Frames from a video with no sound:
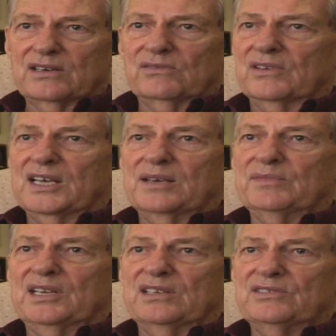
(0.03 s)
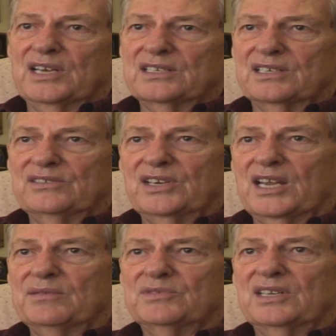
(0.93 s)
don't know how many Jesse
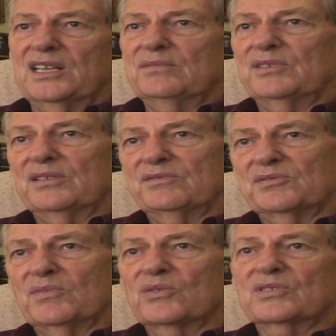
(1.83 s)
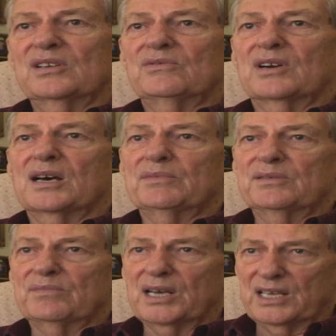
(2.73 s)
James did, but it was mostly
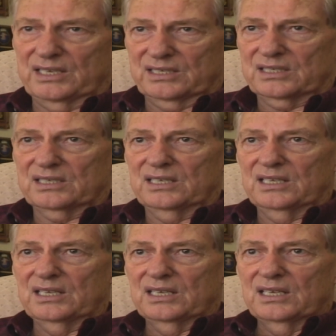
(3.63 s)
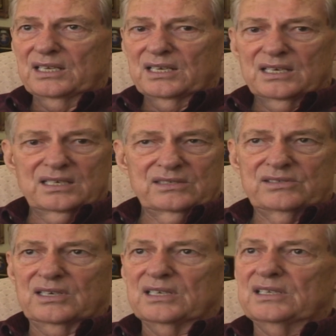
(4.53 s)
Robin Banks. Uh,
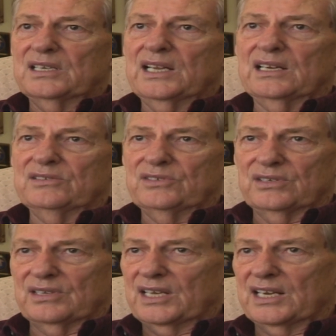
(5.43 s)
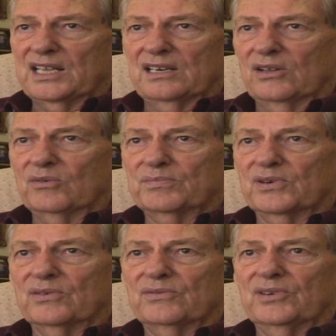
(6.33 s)
John Dillinger had a low
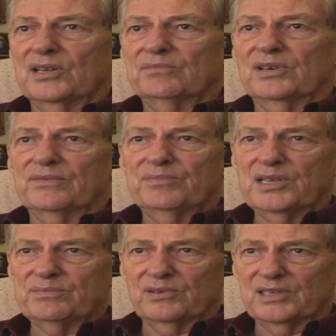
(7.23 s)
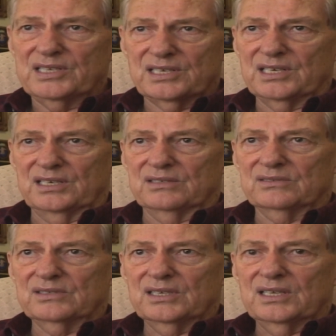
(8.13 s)
pro number of people he killed,
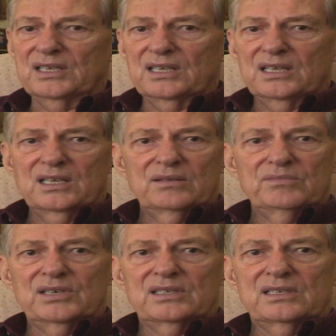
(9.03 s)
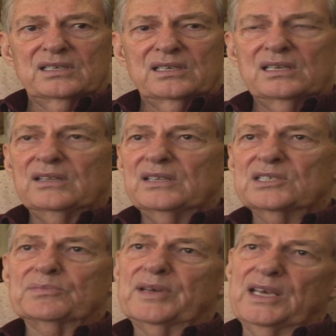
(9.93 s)
but
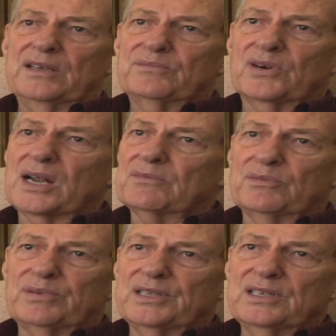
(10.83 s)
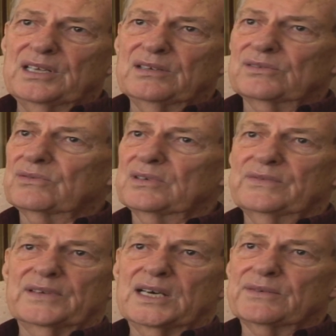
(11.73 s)
this man probably killed
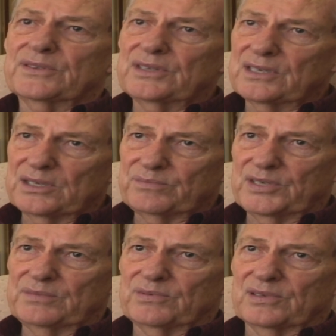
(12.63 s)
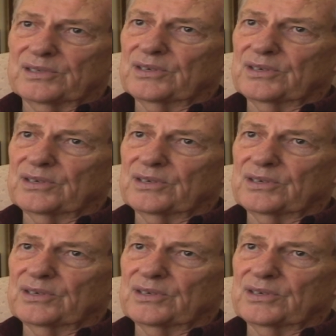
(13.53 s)
25 or 30 people.